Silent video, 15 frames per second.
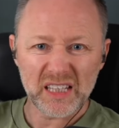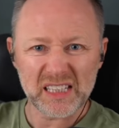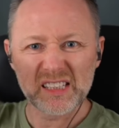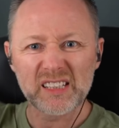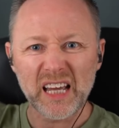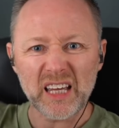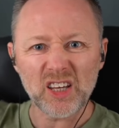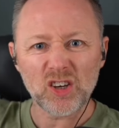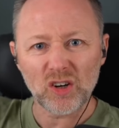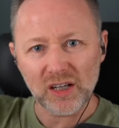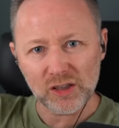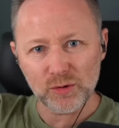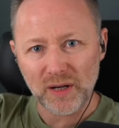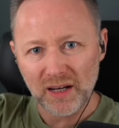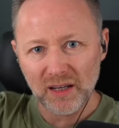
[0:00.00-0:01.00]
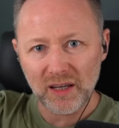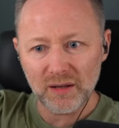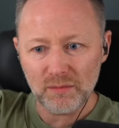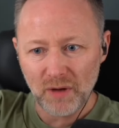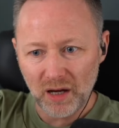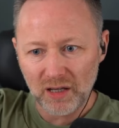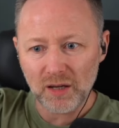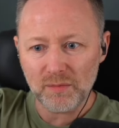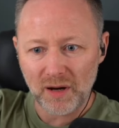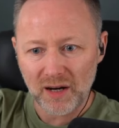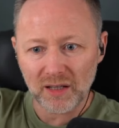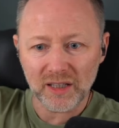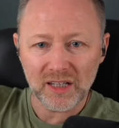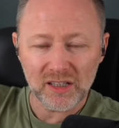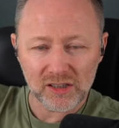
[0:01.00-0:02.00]
sink, you know, that's where I keep my
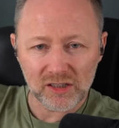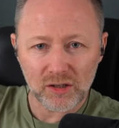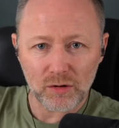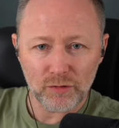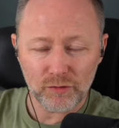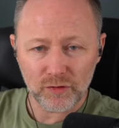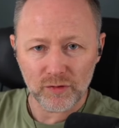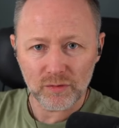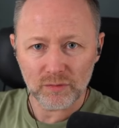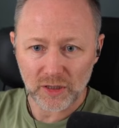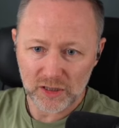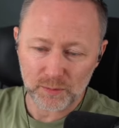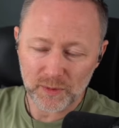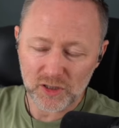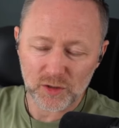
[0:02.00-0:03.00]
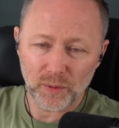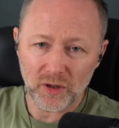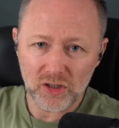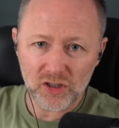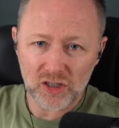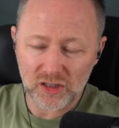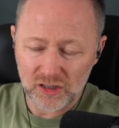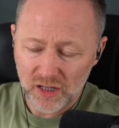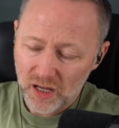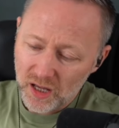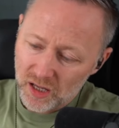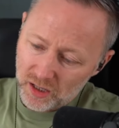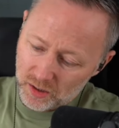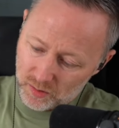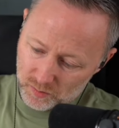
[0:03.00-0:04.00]
cleaning stuff, that's my sponges.
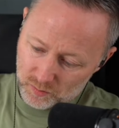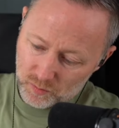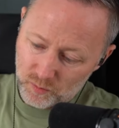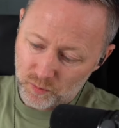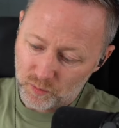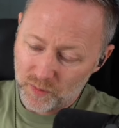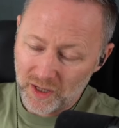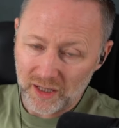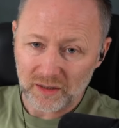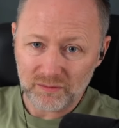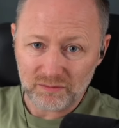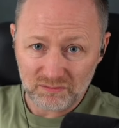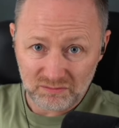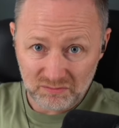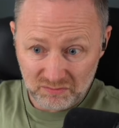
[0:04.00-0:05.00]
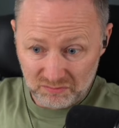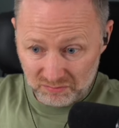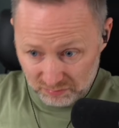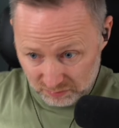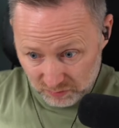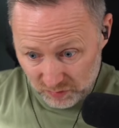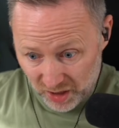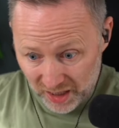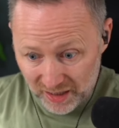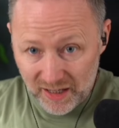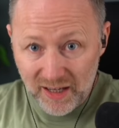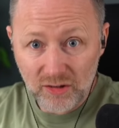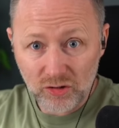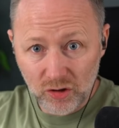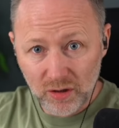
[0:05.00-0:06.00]
When I get the
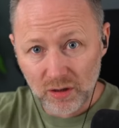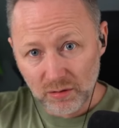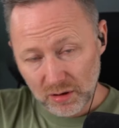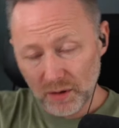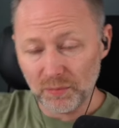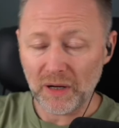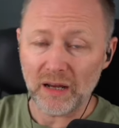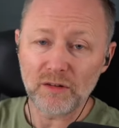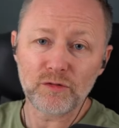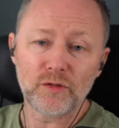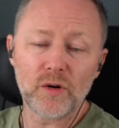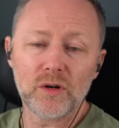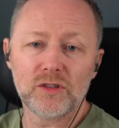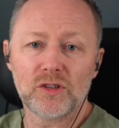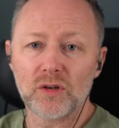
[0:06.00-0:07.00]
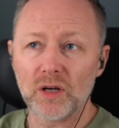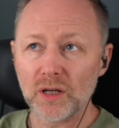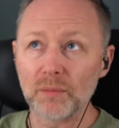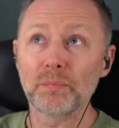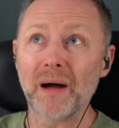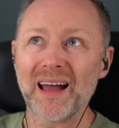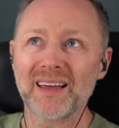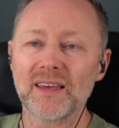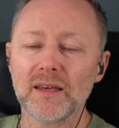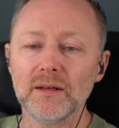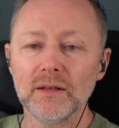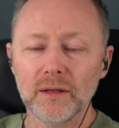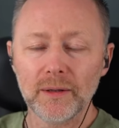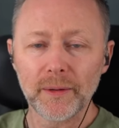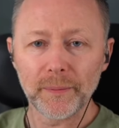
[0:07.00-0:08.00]
head down, the brain falls out and I'm back
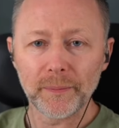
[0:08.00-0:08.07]
here.